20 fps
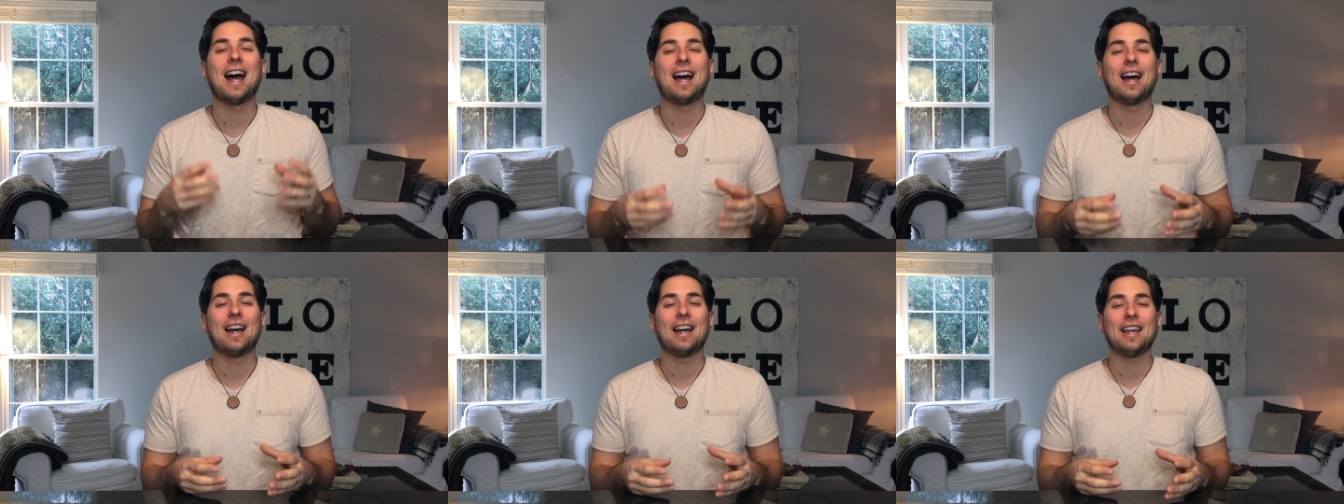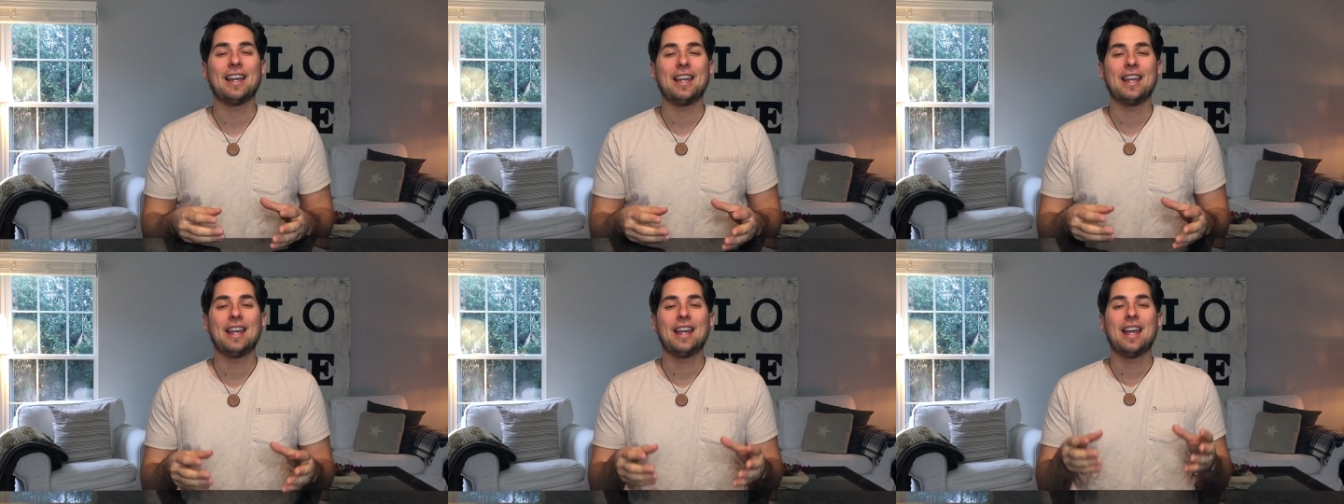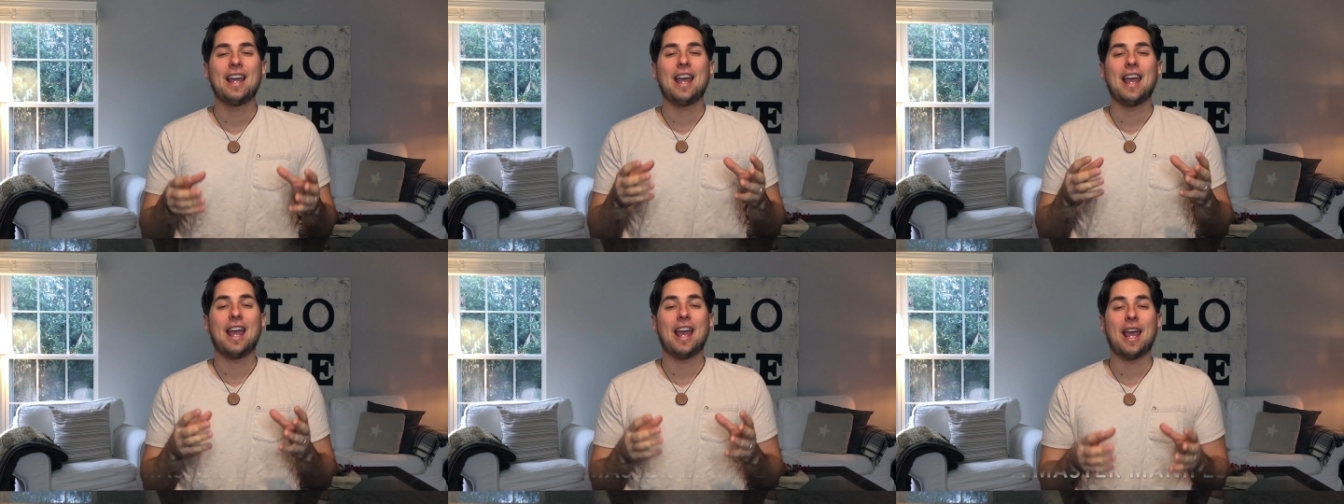I
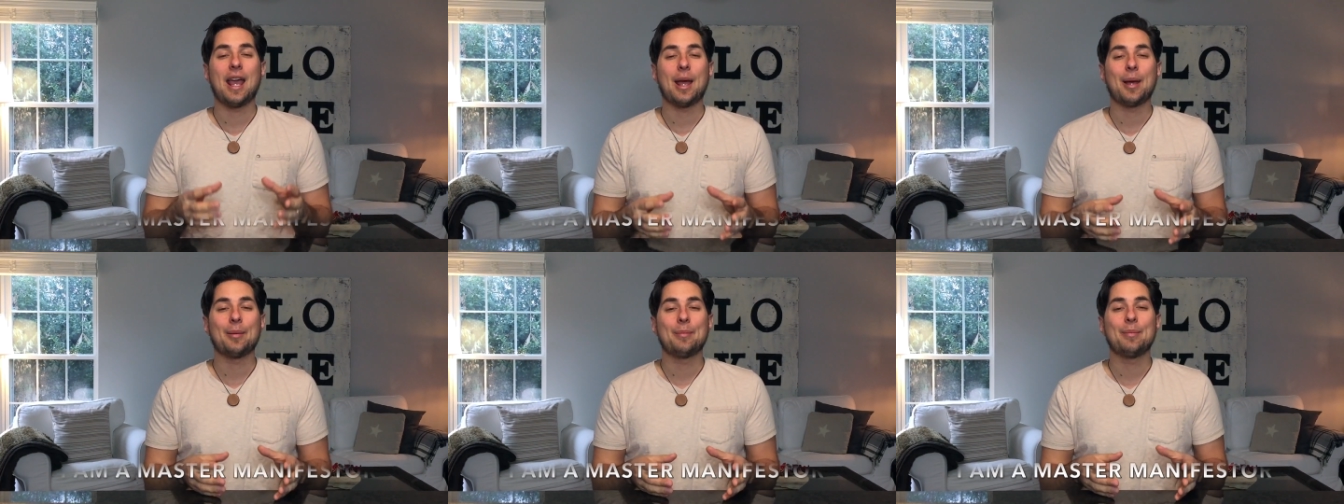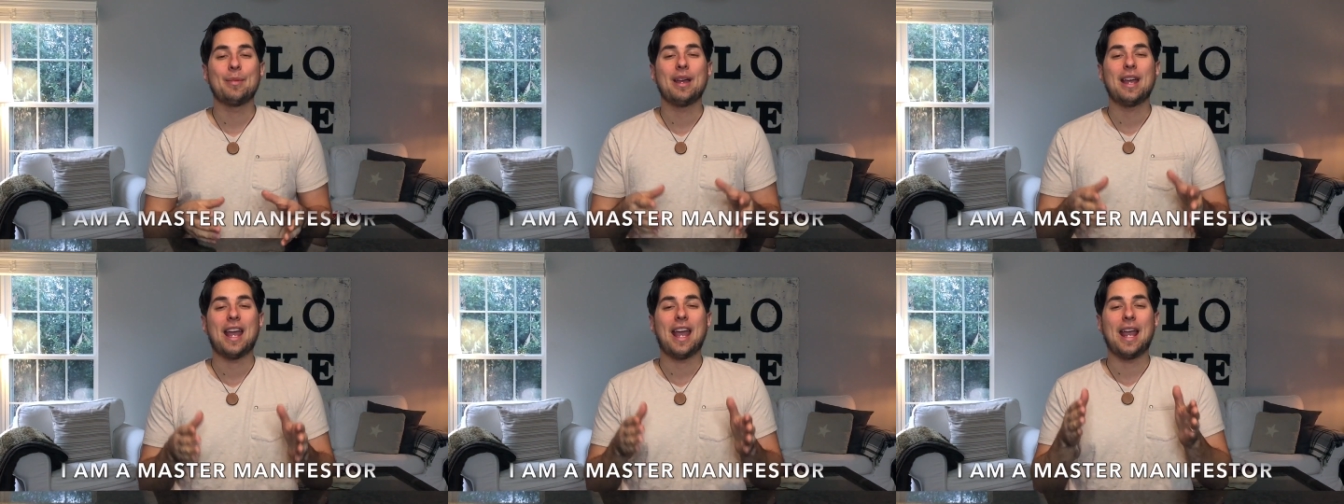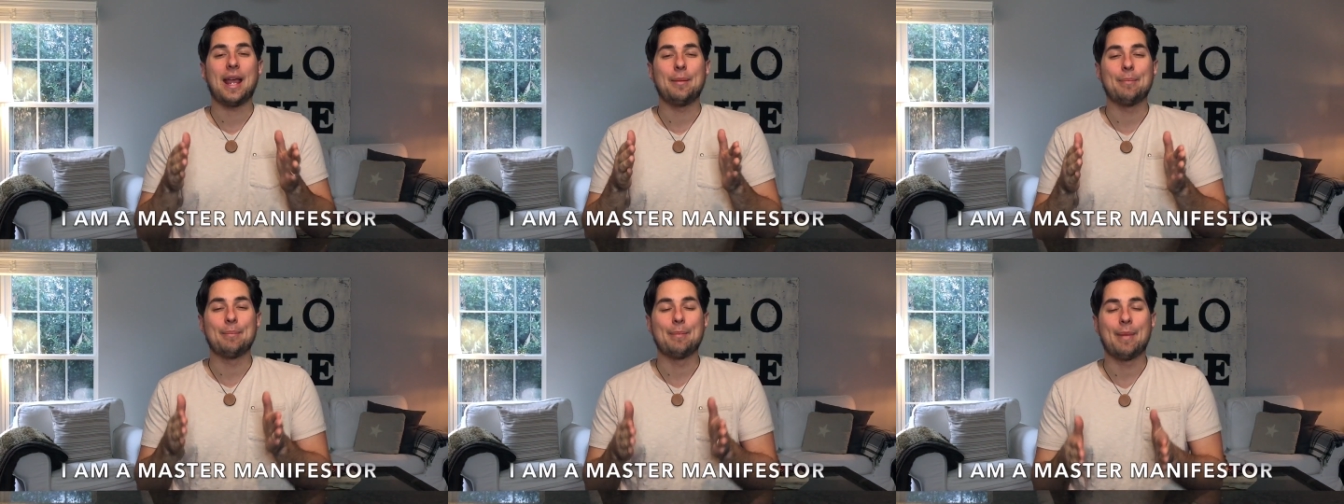am
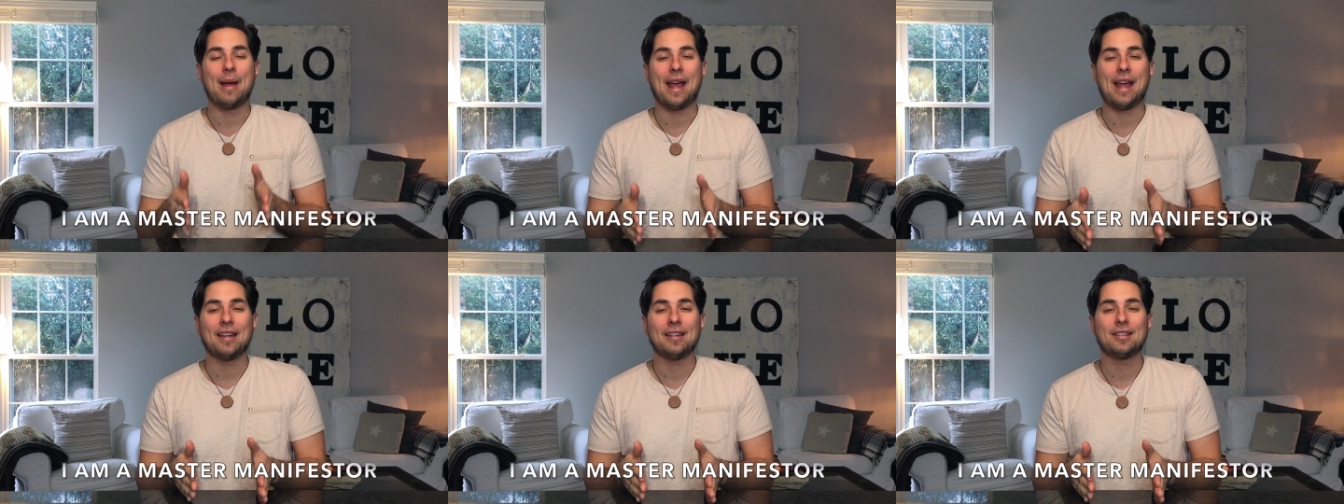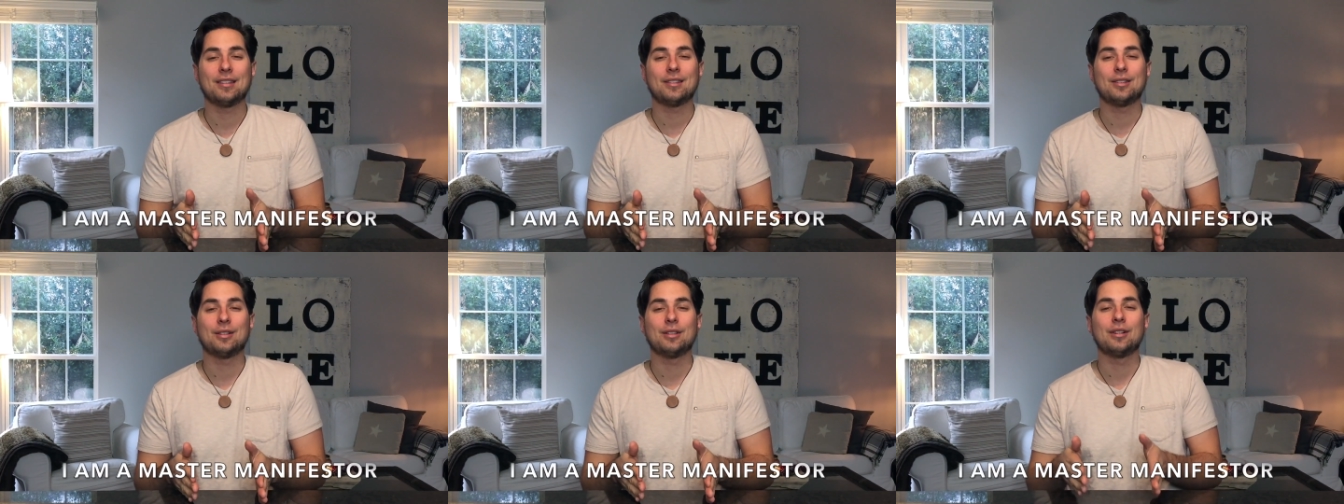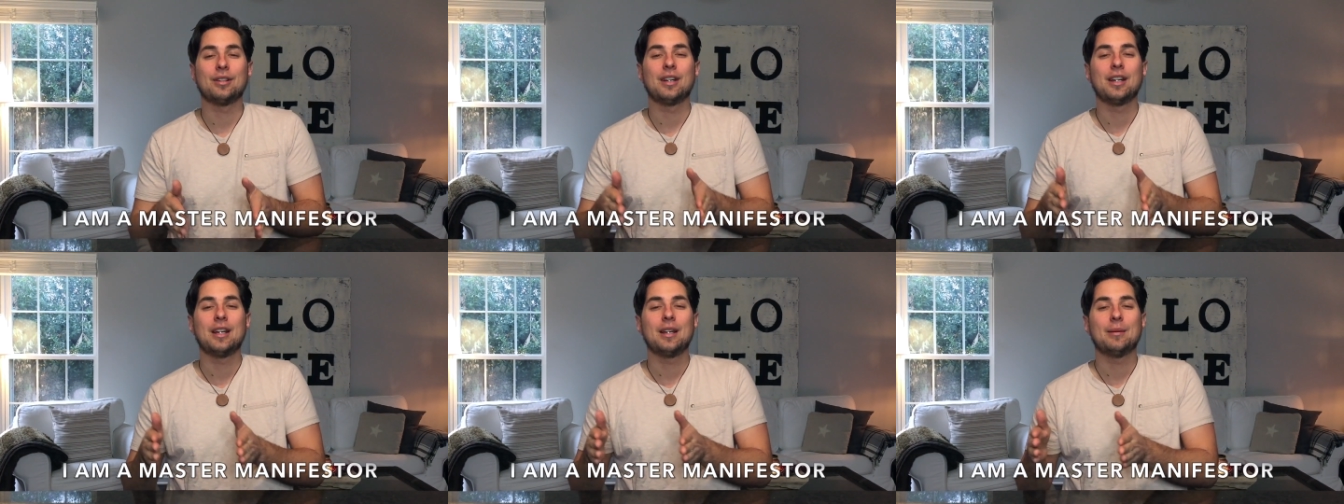a
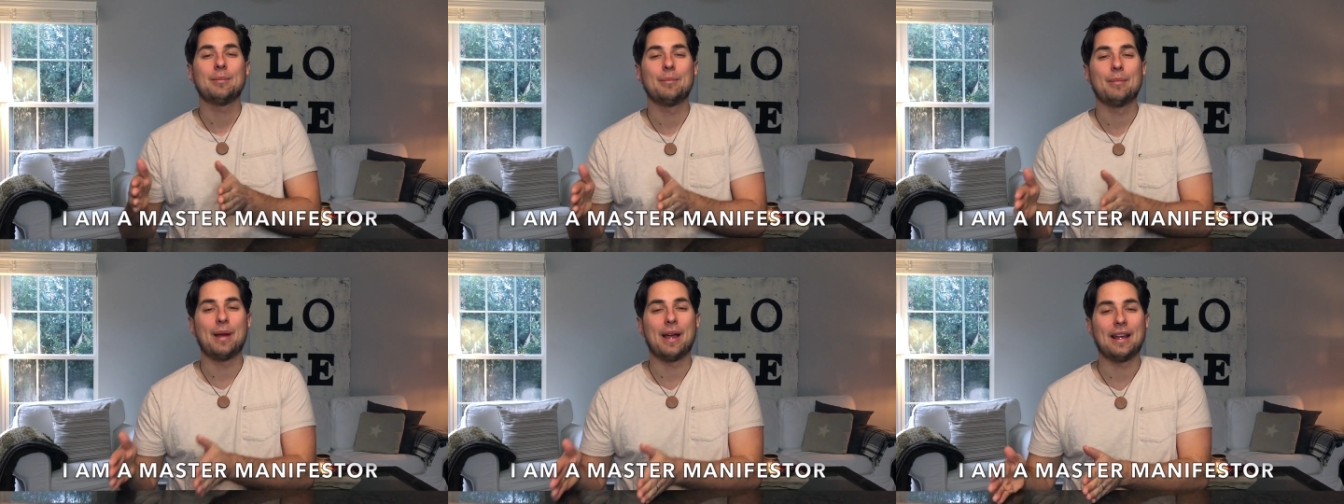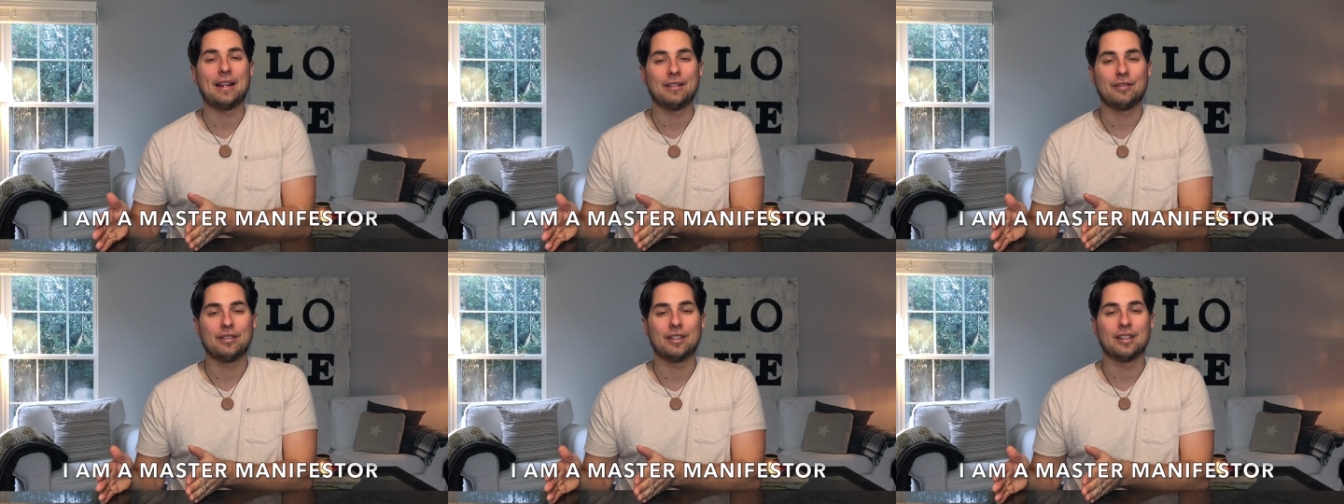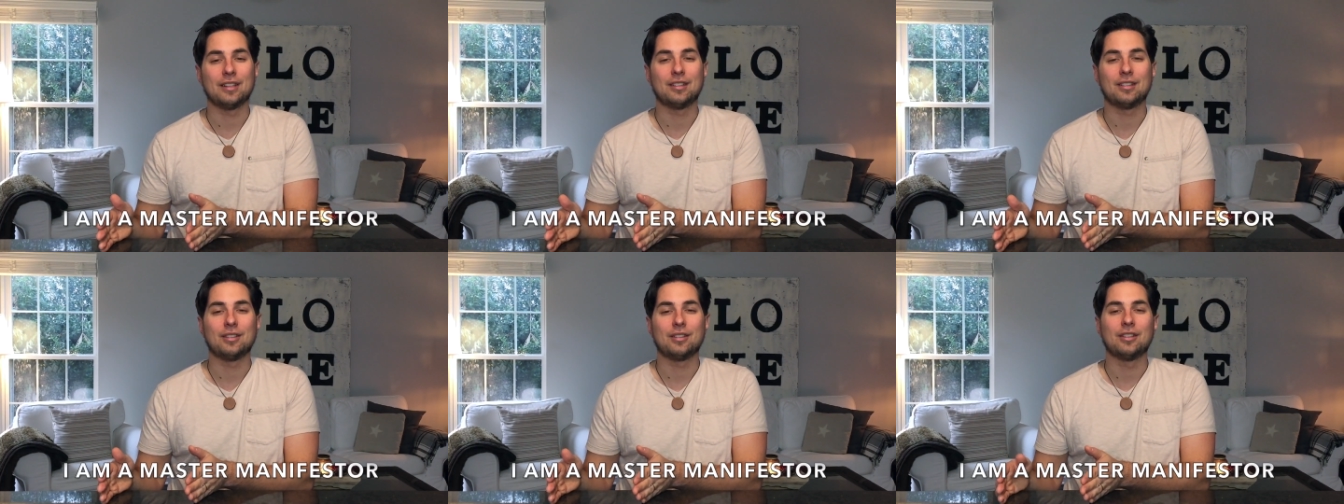master
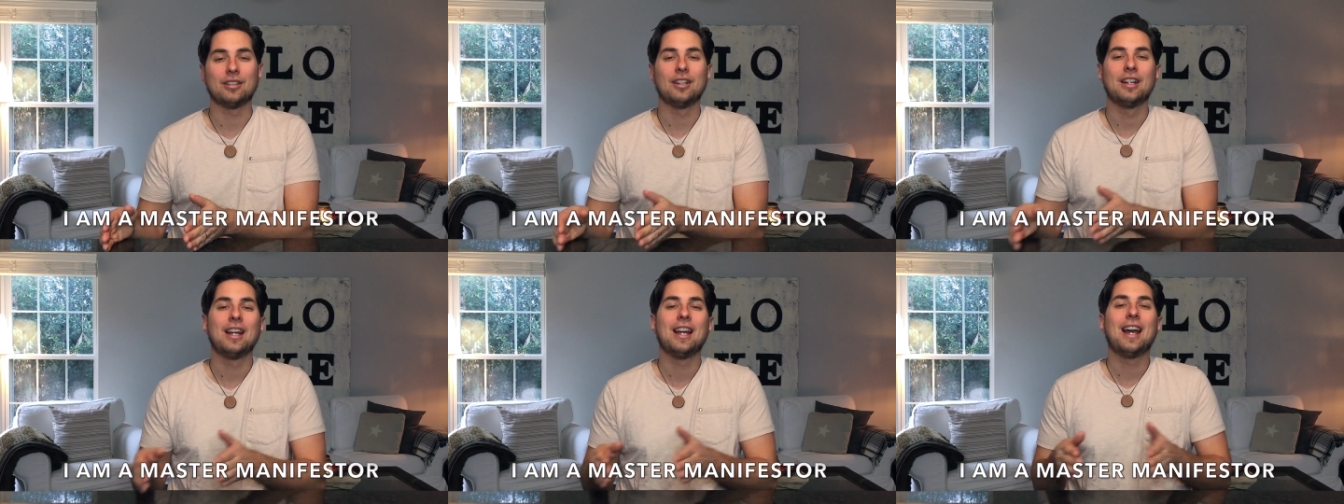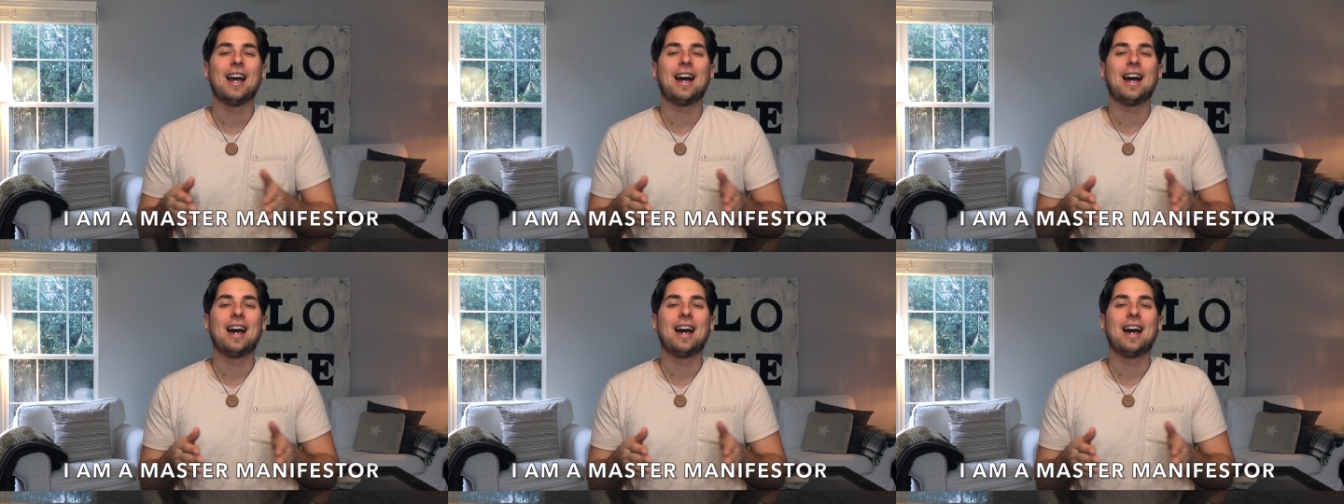manifester.